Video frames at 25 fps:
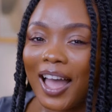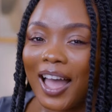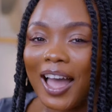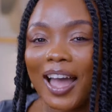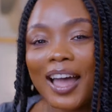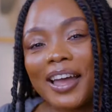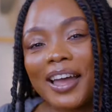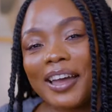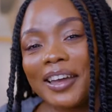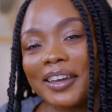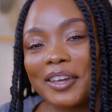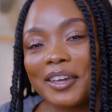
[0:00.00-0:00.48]

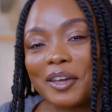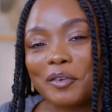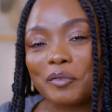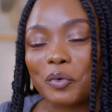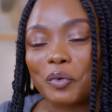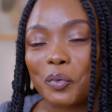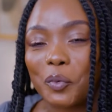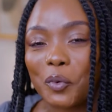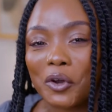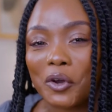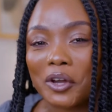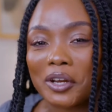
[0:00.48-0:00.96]
Hi
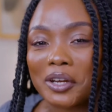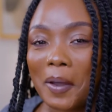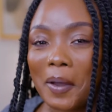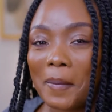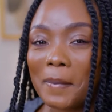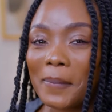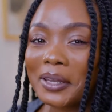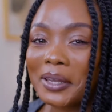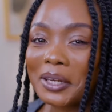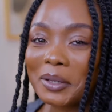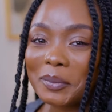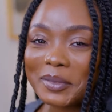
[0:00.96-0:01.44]
everyone, my
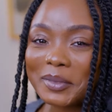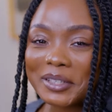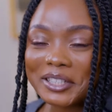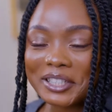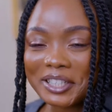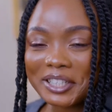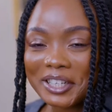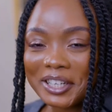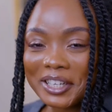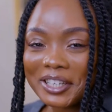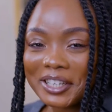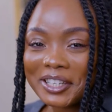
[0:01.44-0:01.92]
name is
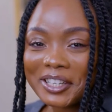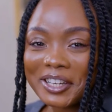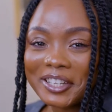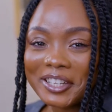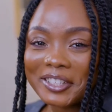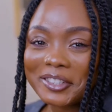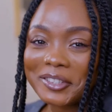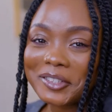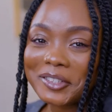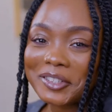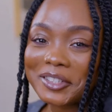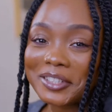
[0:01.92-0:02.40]
Shay and
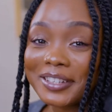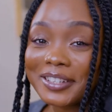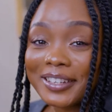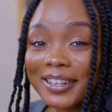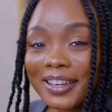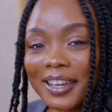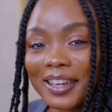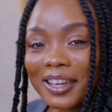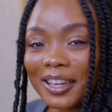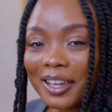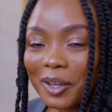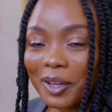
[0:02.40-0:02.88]

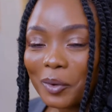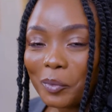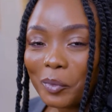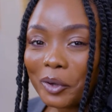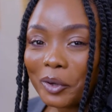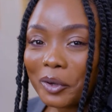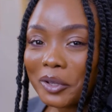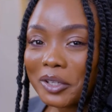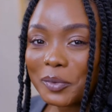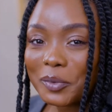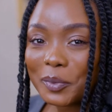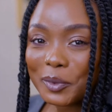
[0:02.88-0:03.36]
today we're
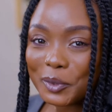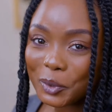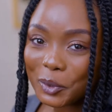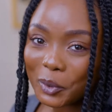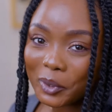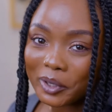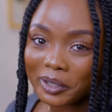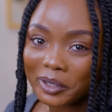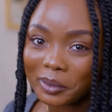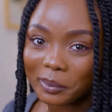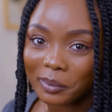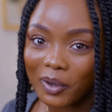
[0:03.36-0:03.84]
going to be
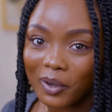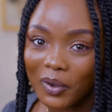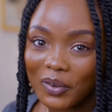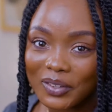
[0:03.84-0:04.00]
talking about